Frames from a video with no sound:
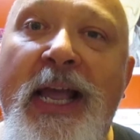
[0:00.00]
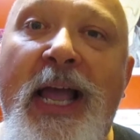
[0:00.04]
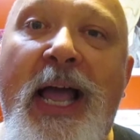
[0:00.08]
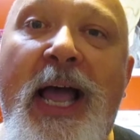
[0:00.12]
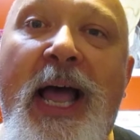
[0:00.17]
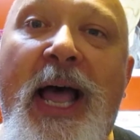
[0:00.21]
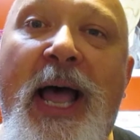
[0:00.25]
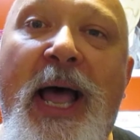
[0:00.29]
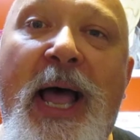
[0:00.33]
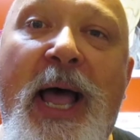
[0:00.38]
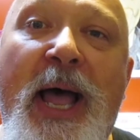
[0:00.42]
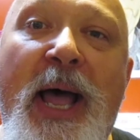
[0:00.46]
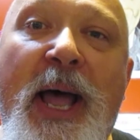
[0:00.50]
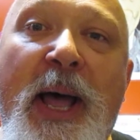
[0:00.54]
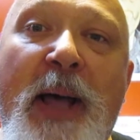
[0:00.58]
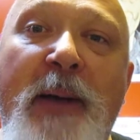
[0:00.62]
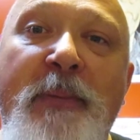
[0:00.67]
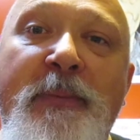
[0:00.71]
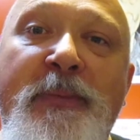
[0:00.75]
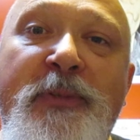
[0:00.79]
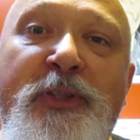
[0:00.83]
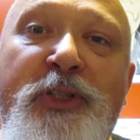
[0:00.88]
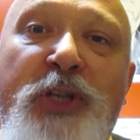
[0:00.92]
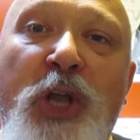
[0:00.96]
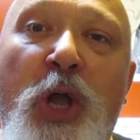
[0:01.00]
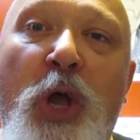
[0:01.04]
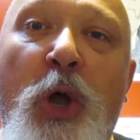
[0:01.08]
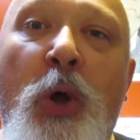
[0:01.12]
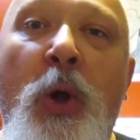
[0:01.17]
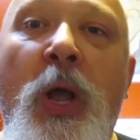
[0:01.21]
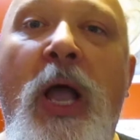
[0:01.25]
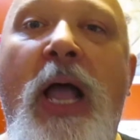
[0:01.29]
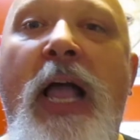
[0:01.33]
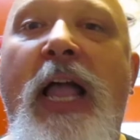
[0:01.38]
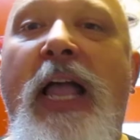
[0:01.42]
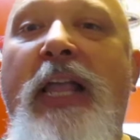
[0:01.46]

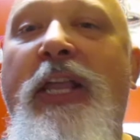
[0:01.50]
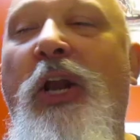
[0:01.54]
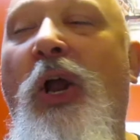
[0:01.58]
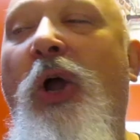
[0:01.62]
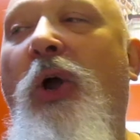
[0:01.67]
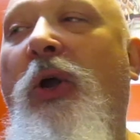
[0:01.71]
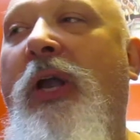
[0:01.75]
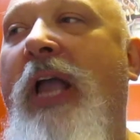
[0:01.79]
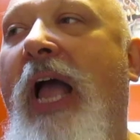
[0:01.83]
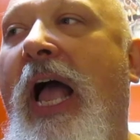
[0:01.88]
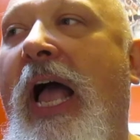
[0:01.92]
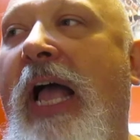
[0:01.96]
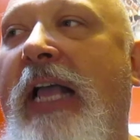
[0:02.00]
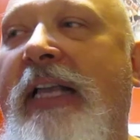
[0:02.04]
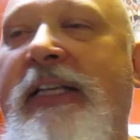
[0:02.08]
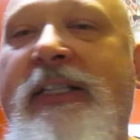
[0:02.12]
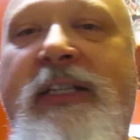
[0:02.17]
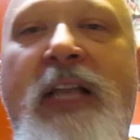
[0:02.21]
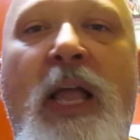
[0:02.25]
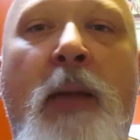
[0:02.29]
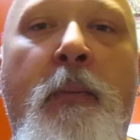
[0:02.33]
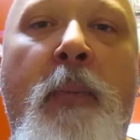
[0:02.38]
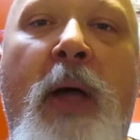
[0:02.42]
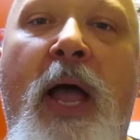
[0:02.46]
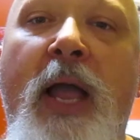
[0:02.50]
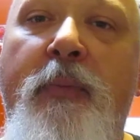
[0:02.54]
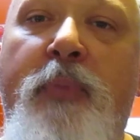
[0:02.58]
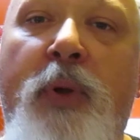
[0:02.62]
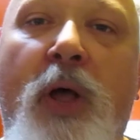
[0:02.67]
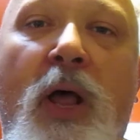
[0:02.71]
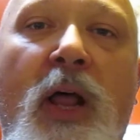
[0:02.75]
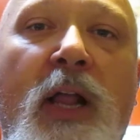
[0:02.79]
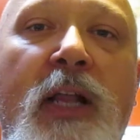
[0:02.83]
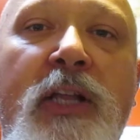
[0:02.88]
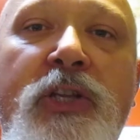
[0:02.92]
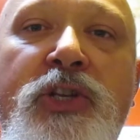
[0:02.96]
So, guys, my
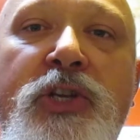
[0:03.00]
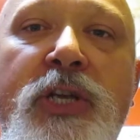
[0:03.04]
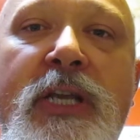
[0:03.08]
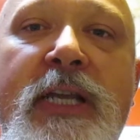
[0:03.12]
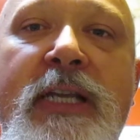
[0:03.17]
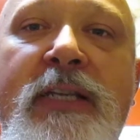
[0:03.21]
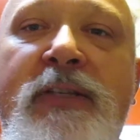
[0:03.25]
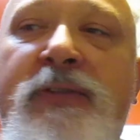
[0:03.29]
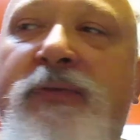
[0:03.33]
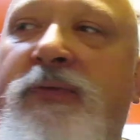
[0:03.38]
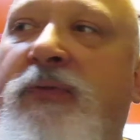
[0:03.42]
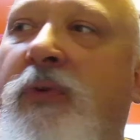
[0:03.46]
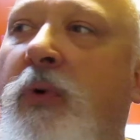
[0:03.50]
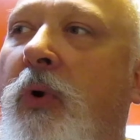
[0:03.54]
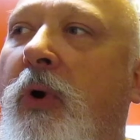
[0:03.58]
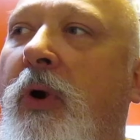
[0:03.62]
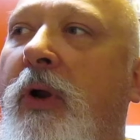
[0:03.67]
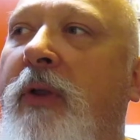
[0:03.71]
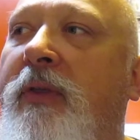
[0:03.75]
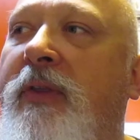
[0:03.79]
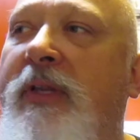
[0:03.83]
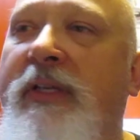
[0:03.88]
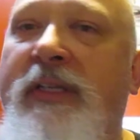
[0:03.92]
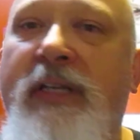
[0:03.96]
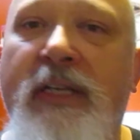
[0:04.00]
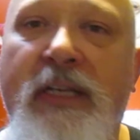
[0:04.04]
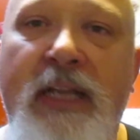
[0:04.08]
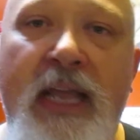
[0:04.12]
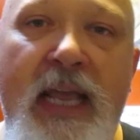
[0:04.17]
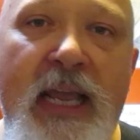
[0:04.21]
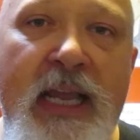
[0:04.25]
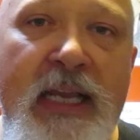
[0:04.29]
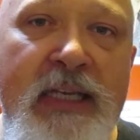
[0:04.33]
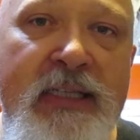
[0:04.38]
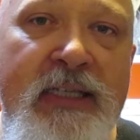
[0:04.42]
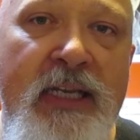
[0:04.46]
apologies for the
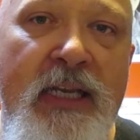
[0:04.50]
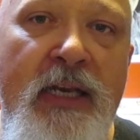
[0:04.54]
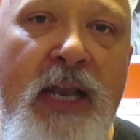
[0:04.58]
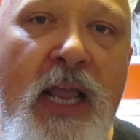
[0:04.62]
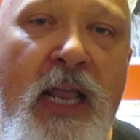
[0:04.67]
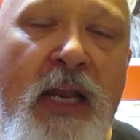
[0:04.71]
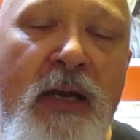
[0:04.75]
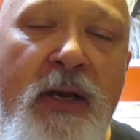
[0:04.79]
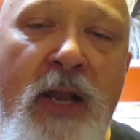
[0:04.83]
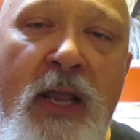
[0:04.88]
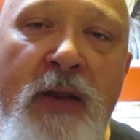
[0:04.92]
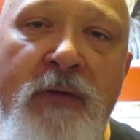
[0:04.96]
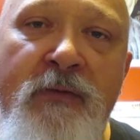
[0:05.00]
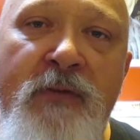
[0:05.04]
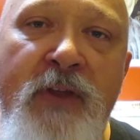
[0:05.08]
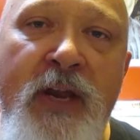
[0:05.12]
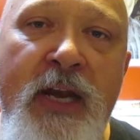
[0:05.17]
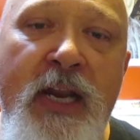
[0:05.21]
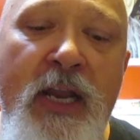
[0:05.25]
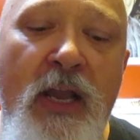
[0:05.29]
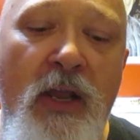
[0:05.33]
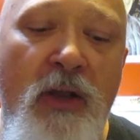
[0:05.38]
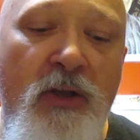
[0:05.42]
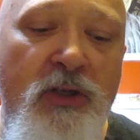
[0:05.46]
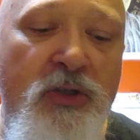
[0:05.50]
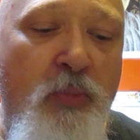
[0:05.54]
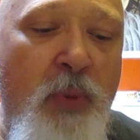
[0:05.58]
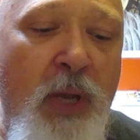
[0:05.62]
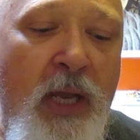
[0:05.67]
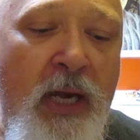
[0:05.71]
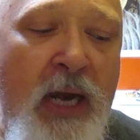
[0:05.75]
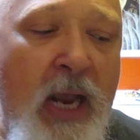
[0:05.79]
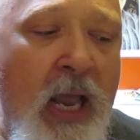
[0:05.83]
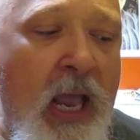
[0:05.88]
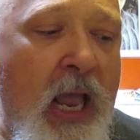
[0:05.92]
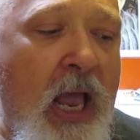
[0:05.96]
delays in videos,
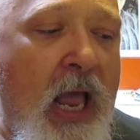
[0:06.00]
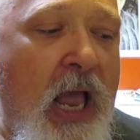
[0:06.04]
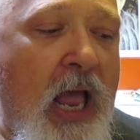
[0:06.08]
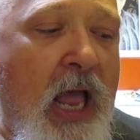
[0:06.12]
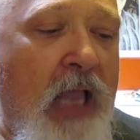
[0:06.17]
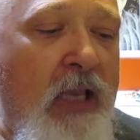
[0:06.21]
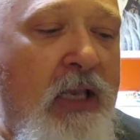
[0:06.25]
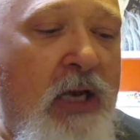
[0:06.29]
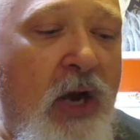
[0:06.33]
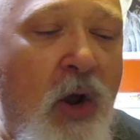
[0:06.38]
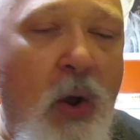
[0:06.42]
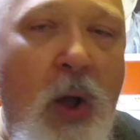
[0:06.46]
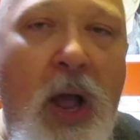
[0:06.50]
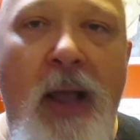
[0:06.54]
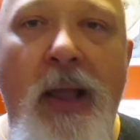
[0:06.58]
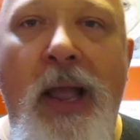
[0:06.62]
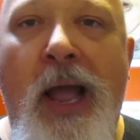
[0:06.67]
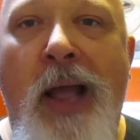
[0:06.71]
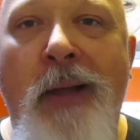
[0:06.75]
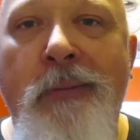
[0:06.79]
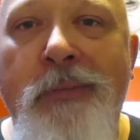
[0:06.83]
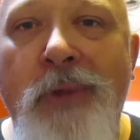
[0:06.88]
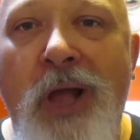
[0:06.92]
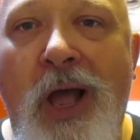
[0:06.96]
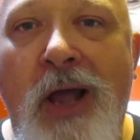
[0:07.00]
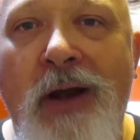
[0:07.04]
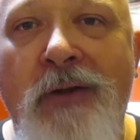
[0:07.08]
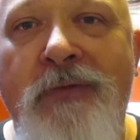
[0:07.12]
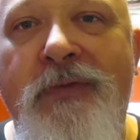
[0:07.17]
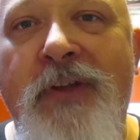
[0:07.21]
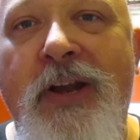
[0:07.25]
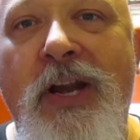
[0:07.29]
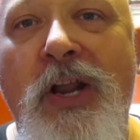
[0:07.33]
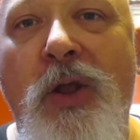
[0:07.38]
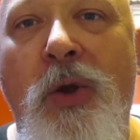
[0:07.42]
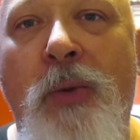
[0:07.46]
but I'm not a
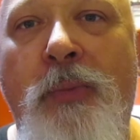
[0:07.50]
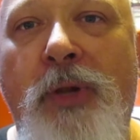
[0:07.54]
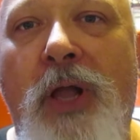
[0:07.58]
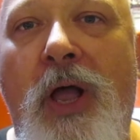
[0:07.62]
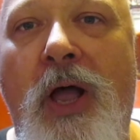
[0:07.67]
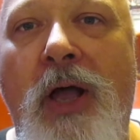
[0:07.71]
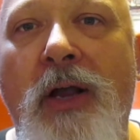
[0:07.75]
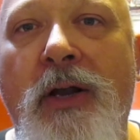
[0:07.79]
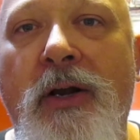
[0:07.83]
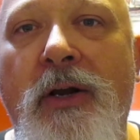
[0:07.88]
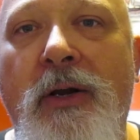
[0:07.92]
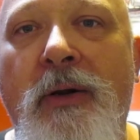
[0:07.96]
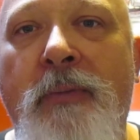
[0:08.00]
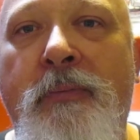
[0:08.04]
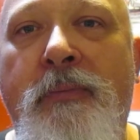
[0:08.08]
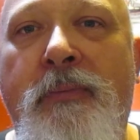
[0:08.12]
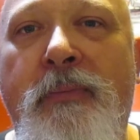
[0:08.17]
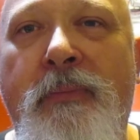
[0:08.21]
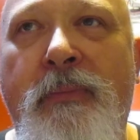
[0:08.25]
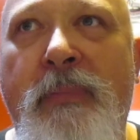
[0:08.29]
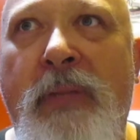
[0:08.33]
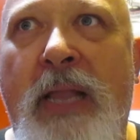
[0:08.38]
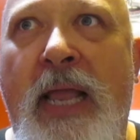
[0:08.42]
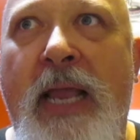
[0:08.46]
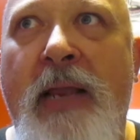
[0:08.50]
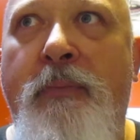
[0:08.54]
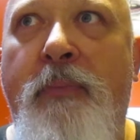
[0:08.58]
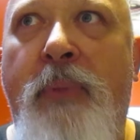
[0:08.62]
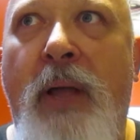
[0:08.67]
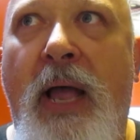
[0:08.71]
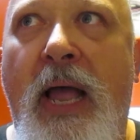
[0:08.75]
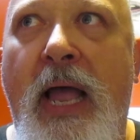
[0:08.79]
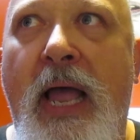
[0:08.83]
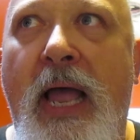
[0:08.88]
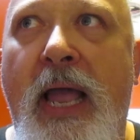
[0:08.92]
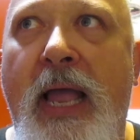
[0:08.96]
video blogger like
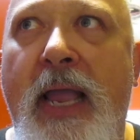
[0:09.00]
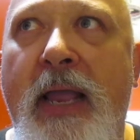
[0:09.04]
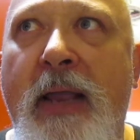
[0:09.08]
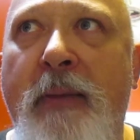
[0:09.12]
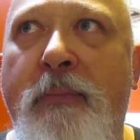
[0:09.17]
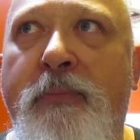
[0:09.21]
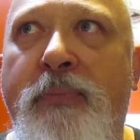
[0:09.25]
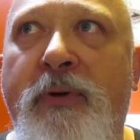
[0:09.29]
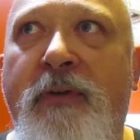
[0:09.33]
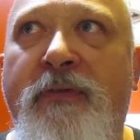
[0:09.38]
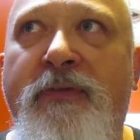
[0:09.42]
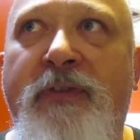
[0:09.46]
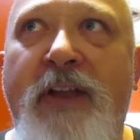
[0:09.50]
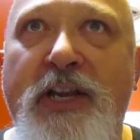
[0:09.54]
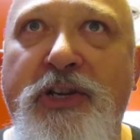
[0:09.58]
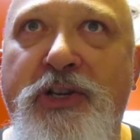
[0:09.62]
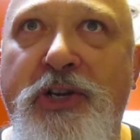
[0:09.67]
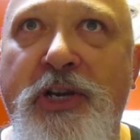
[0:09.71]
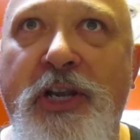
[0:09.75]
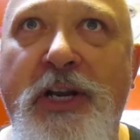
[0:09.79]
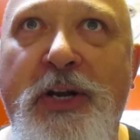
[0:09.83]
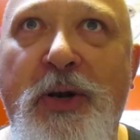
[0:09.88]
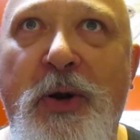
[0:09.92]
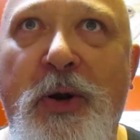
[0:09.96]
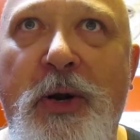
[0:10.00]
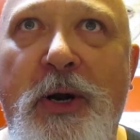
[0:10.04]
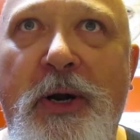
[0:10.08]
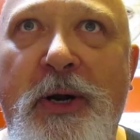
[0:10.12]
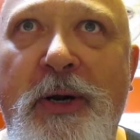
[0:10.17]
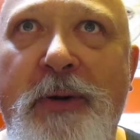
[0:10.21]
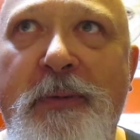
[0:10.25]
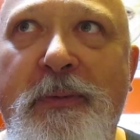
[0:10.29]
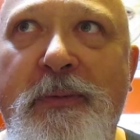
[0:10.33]
by profession or